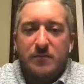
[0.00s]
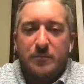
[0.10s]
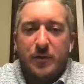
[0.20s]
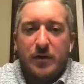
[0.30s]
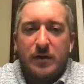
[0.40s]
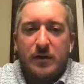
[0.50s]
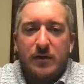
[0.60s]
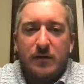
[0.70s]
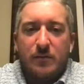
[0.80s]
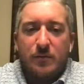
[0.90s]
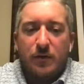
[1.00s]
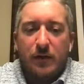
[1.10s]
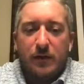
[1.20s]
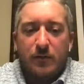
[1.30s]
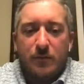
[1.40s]
but we're
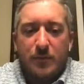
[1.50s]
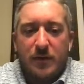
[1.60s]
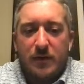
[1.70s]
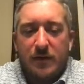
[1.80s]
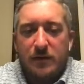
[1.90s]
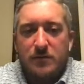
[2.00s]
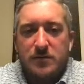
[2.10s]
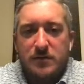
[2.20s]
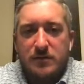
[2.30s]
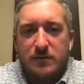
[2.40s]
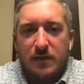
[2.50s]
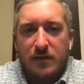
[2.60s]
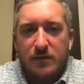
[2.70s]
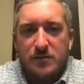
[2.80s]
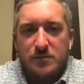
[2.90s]
like over by that huge
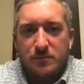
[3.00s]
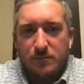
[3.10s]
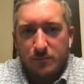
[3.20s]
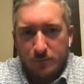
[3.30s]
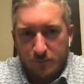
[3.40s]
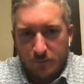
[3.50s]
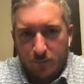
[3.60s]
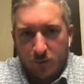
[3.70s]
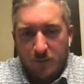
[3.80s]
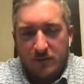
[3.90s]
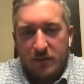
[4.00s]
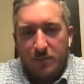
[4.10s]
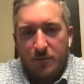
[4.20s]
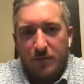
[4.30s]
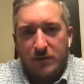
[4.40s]
Mormon
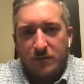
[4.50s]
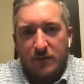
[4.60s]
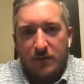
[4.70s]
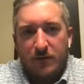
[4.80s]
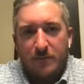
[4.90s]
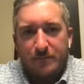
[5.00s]
temple that's right there.